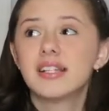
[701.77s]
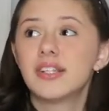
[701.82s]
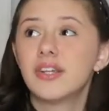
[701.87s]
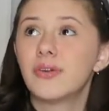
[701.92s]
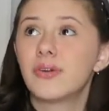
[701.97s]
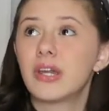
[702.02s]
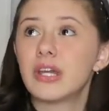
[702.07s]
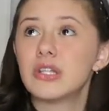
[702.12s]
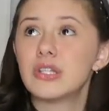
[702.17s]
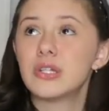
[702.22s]

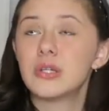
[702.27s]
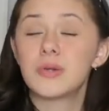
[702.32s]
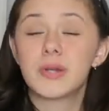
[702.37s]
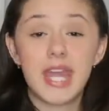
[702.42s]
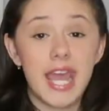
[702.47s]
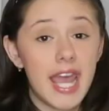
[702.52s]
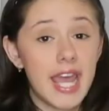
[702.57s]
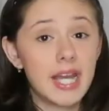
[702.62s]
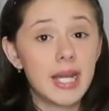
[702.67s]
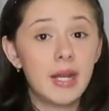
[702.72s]
you can do
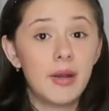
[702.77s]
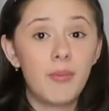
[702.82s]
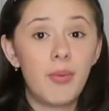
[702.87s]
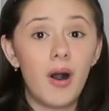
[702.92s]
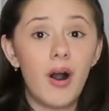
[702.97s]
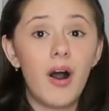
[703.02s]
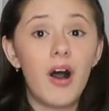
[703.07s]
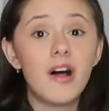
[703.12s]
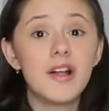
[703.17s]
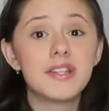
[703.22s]

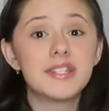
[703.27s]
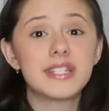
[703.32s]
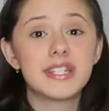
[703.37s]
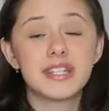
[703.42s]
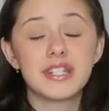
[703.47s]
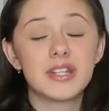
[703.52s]
cannonballs.